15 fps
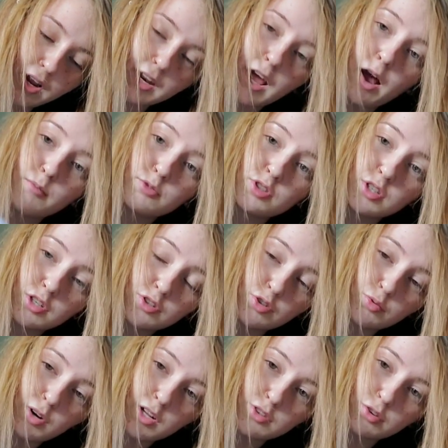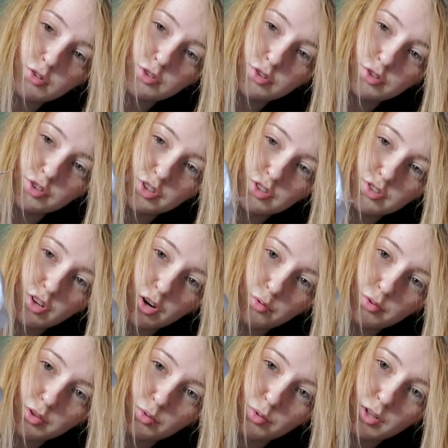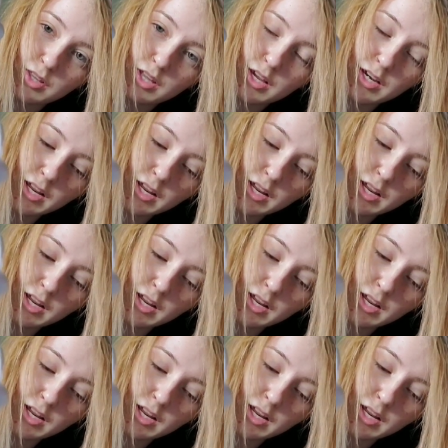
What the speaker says: and now I'm just going to do what I told you, is just start with the one line.